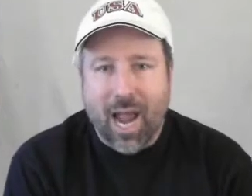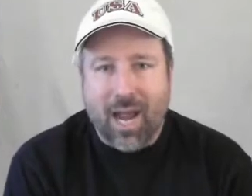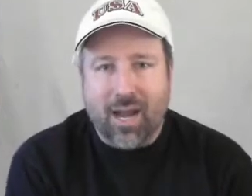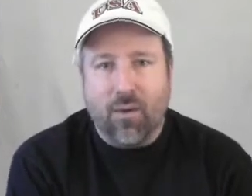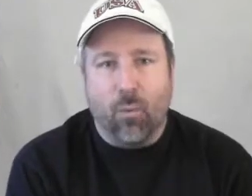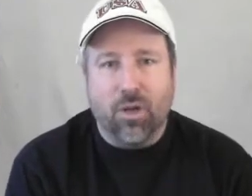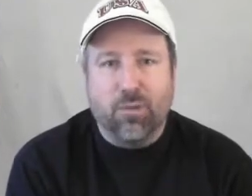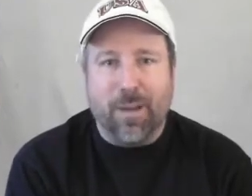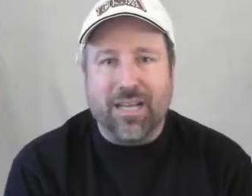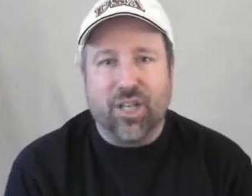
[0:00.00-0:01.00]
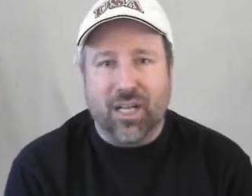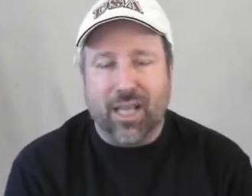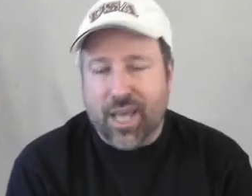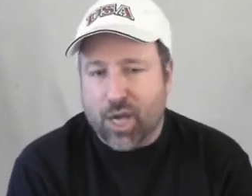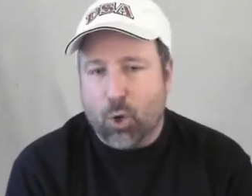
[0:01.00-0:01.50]
and it was
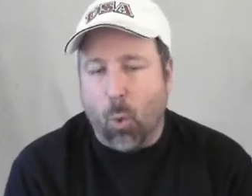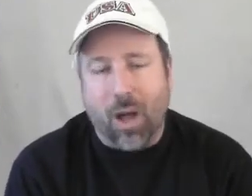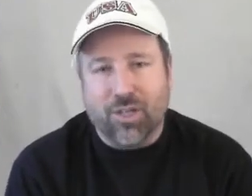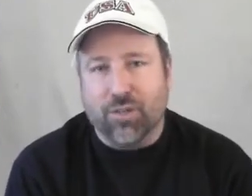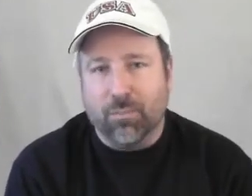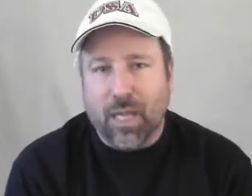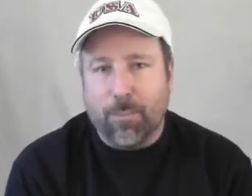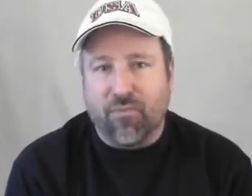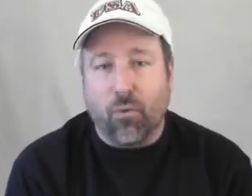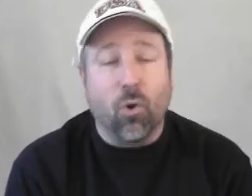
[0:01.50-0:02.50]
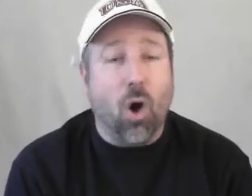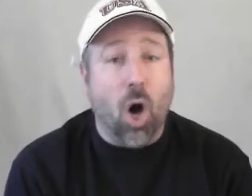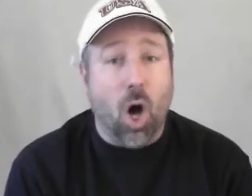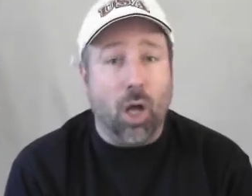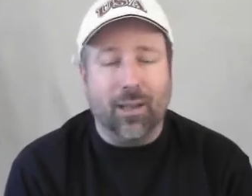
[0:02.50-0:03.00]
basically a quantum leap for
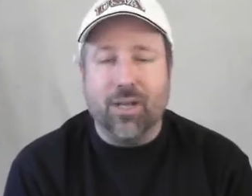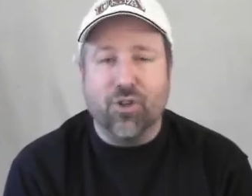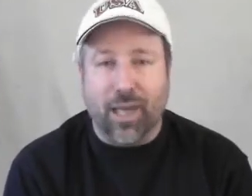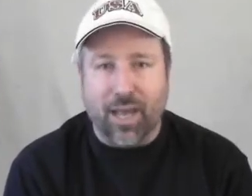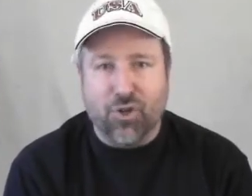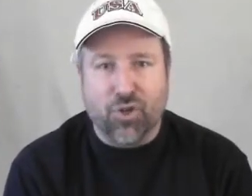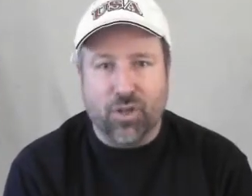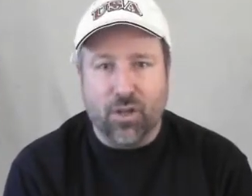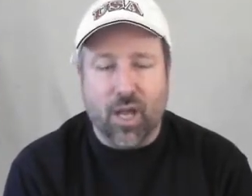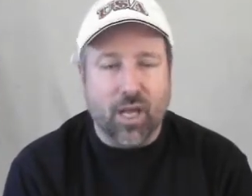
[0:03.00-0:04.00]
all education,